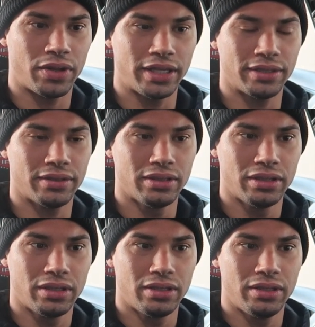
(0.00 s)
unless
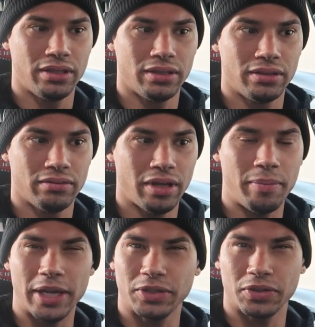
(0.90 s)

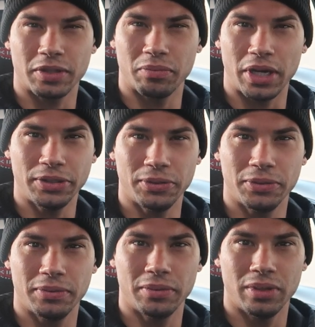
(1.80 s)
it measures
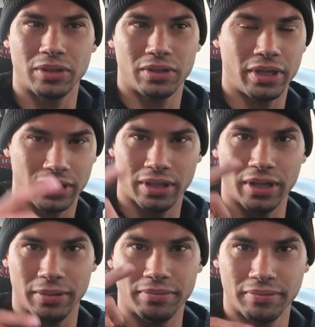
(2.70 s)
compressors, like
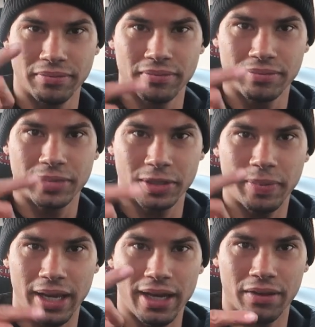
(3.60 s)
the
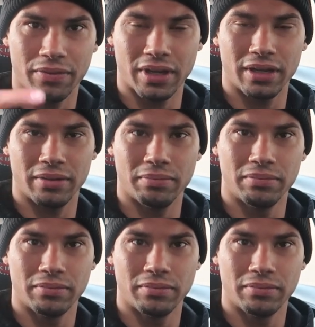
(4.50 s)
speed of the